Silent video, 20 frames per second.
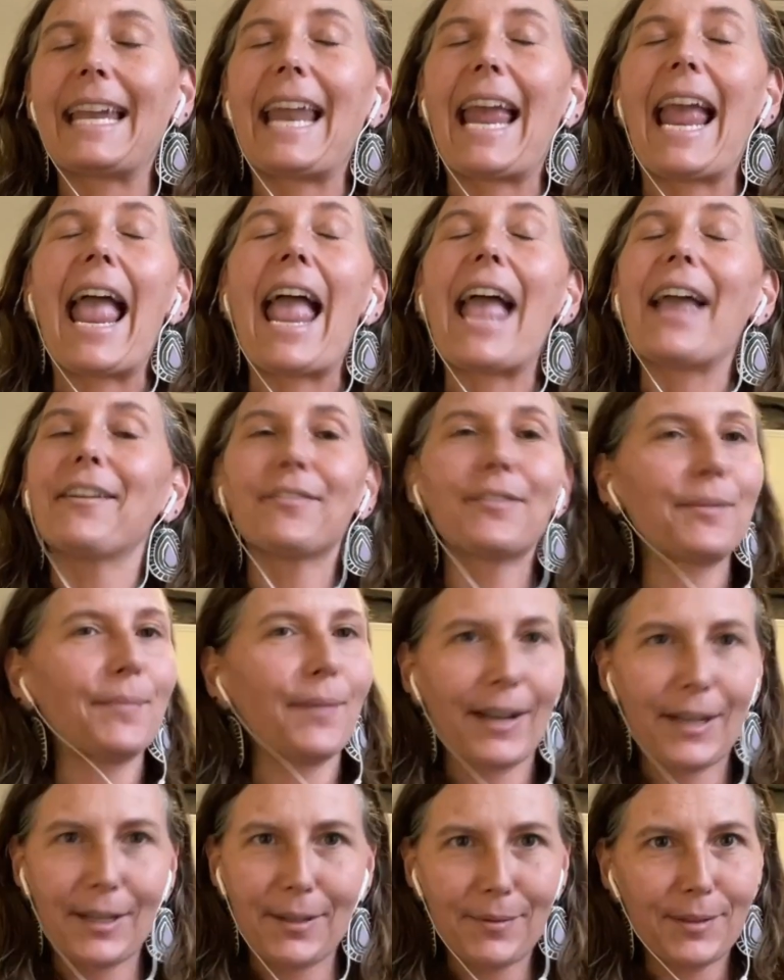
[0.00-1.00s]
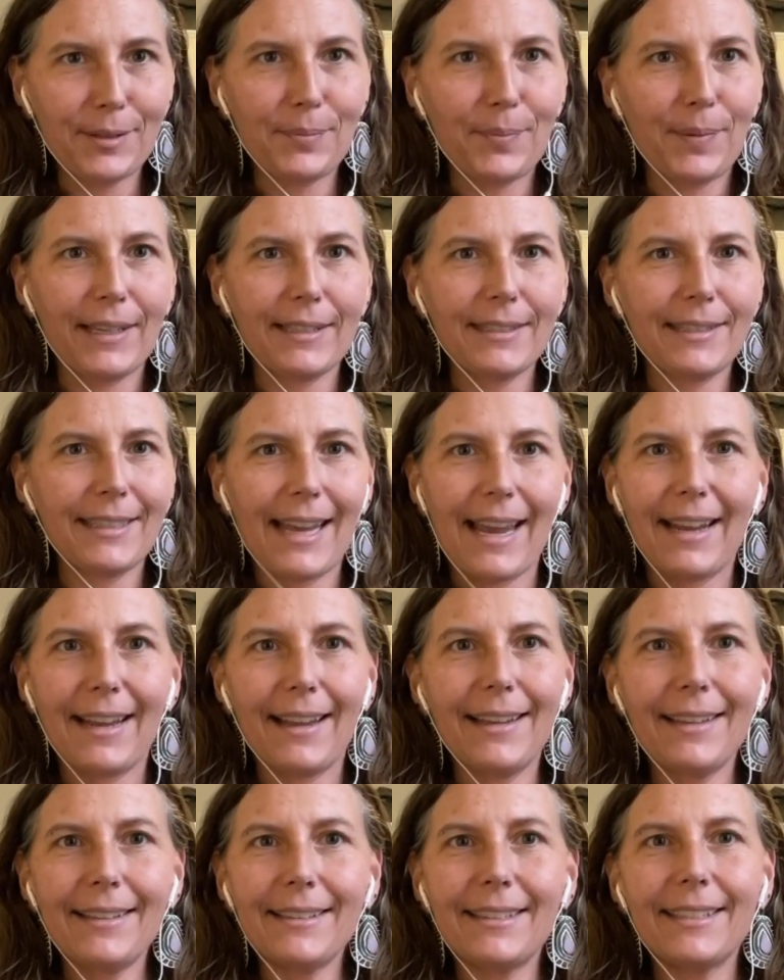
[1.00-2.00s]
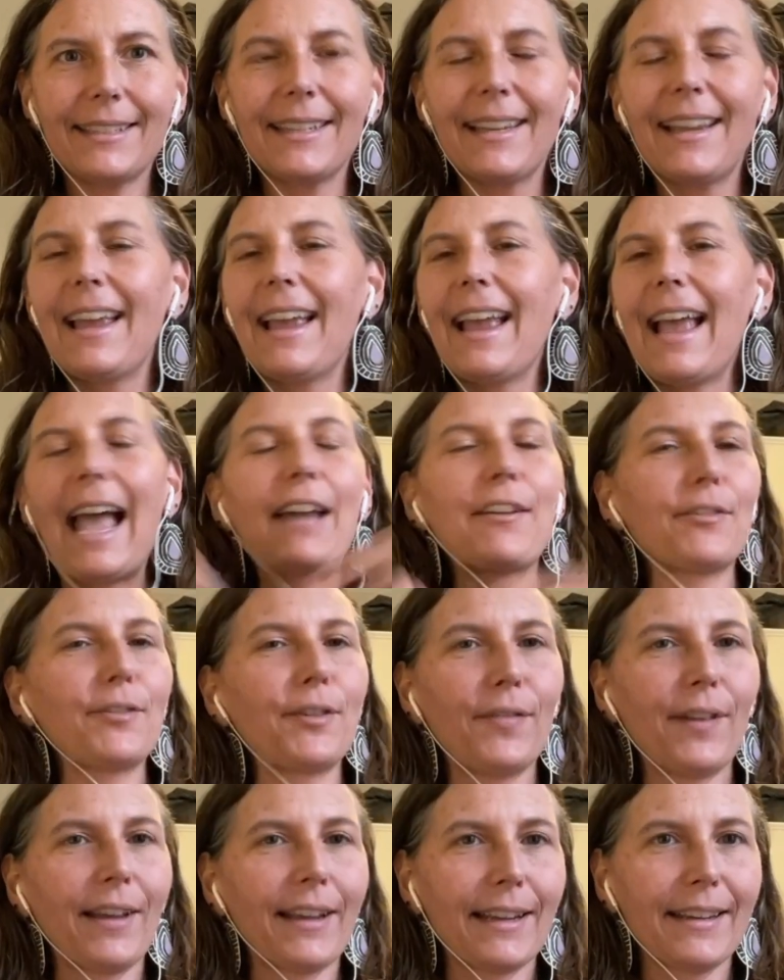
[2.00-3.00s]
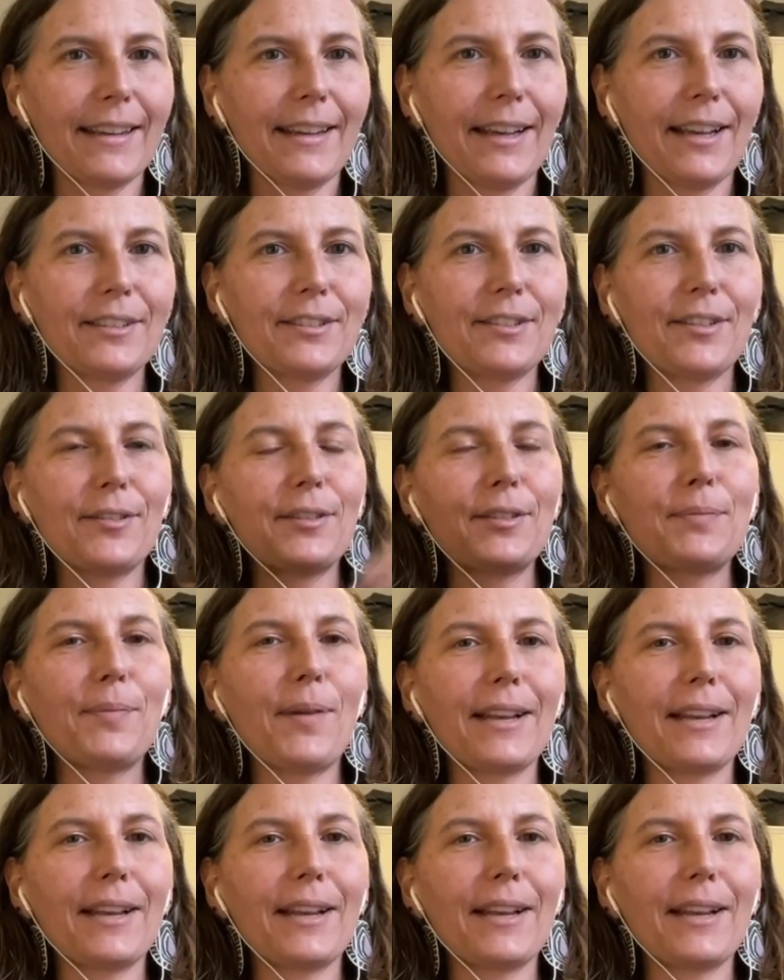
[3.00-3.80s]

and everybody was pissed at us. I don't know if I can cuss on this